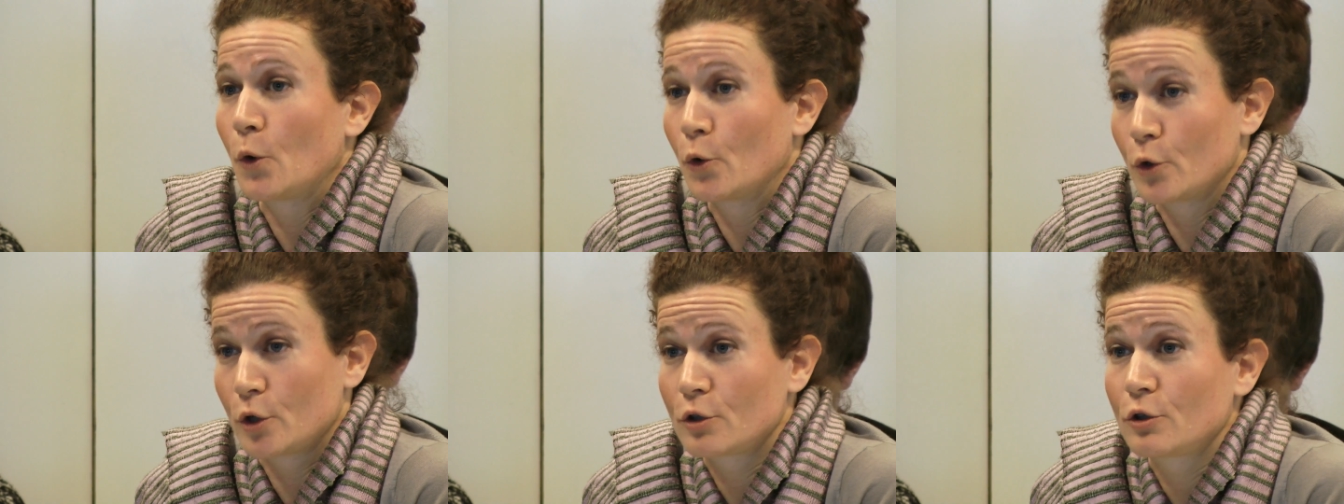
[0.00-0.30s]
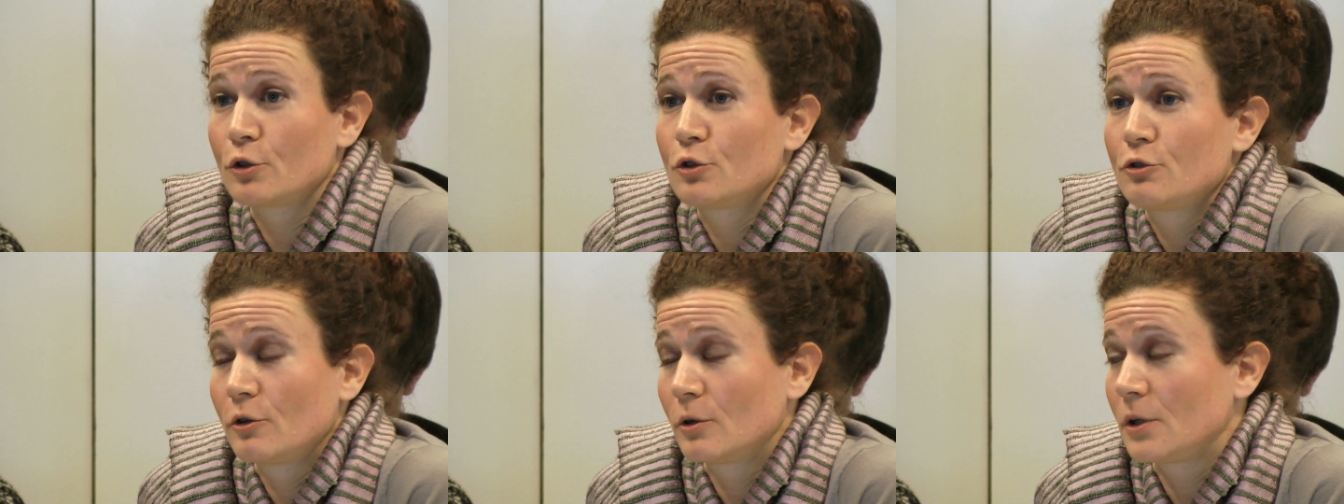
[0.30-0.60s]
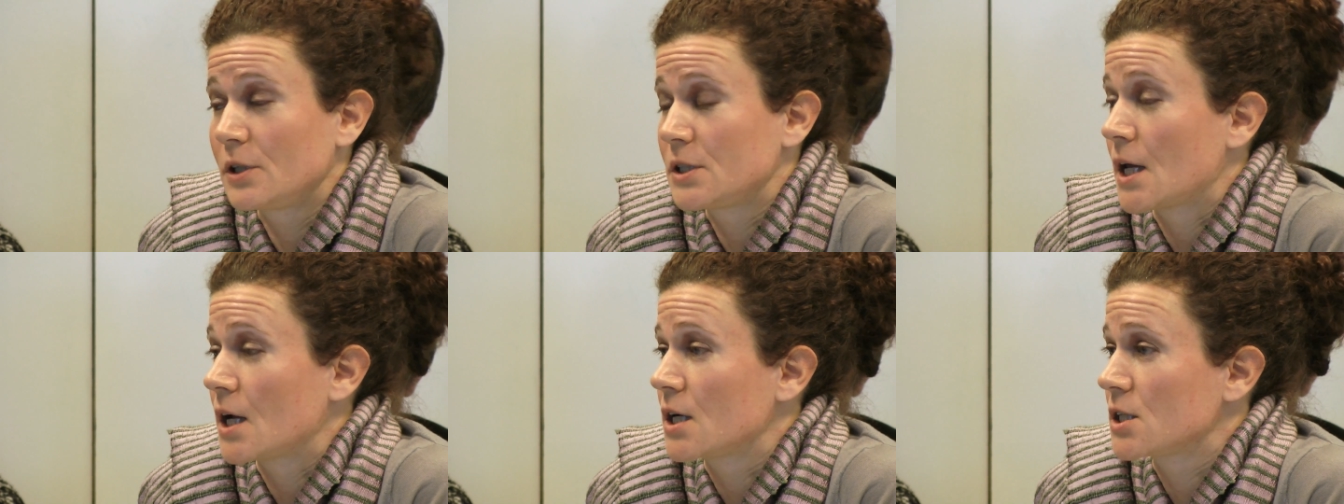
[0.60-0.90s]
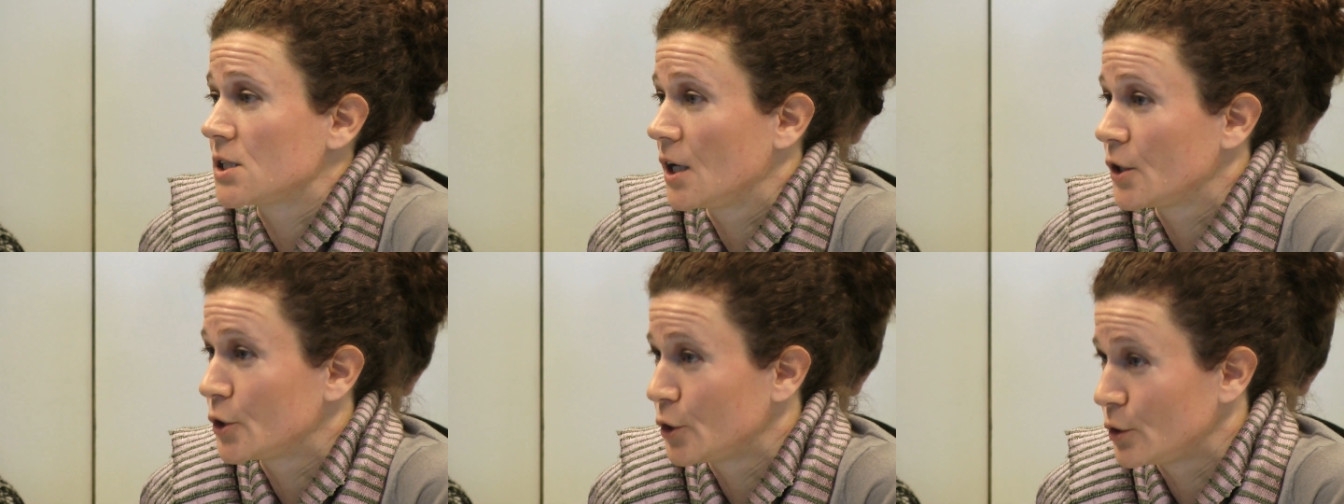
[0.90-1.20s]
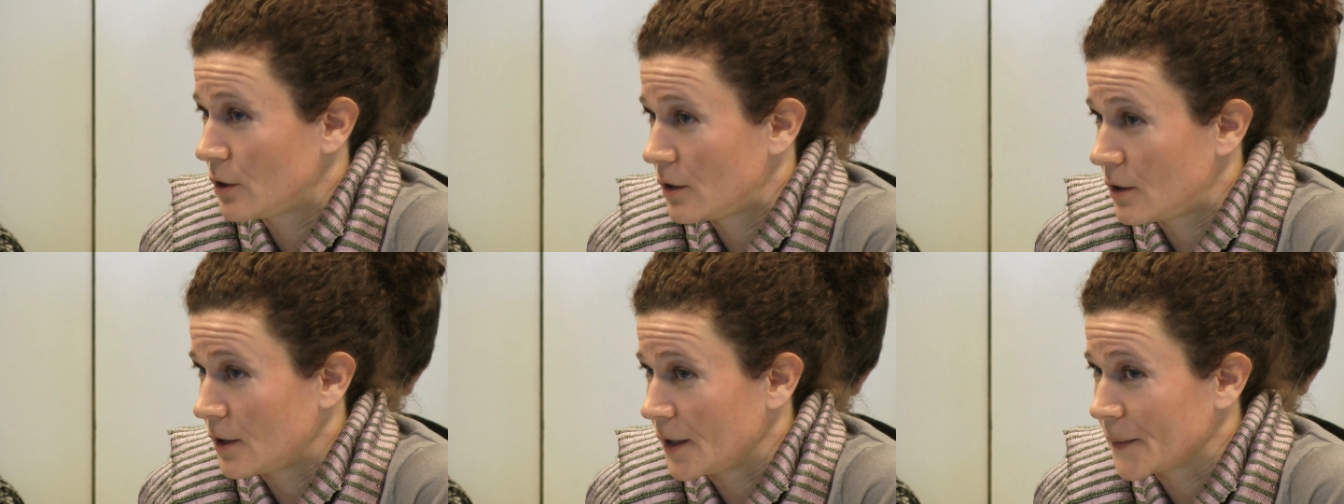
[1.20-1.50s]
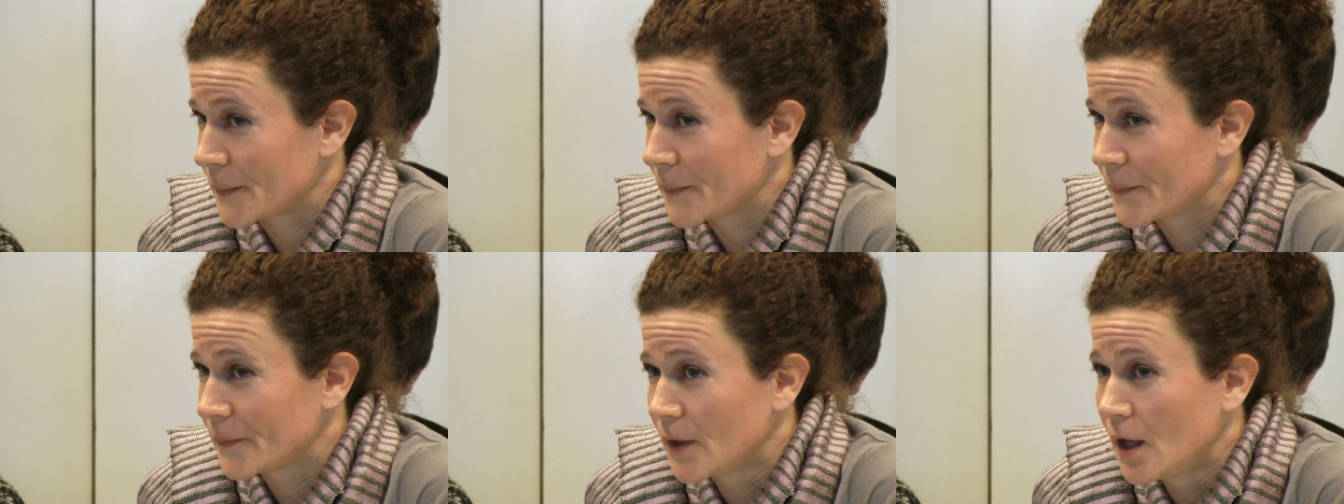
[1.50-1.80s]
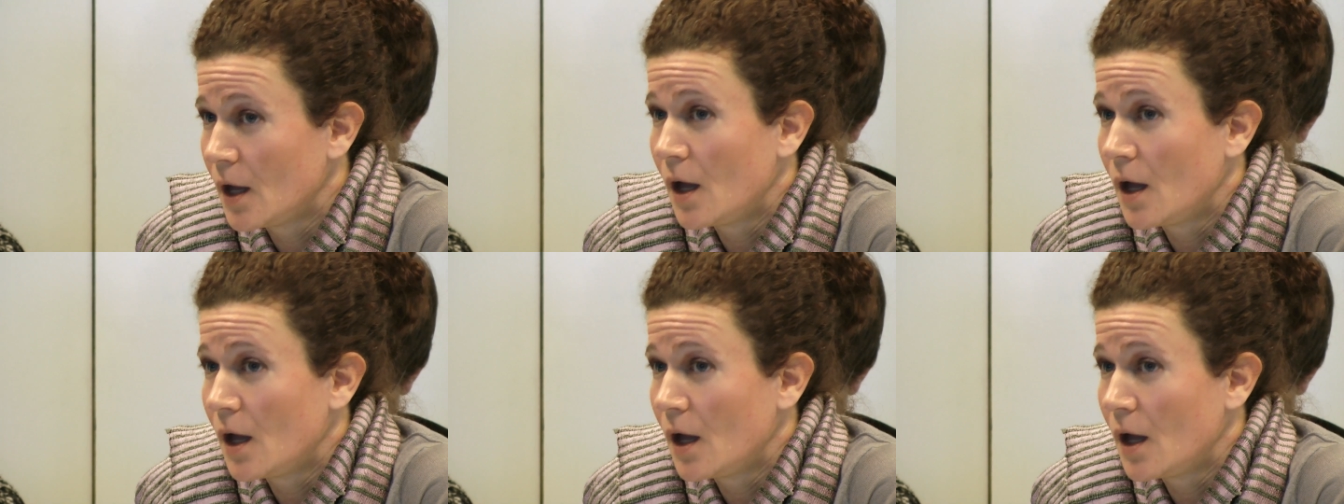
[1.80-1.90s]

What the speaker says: border control is actually a good thing.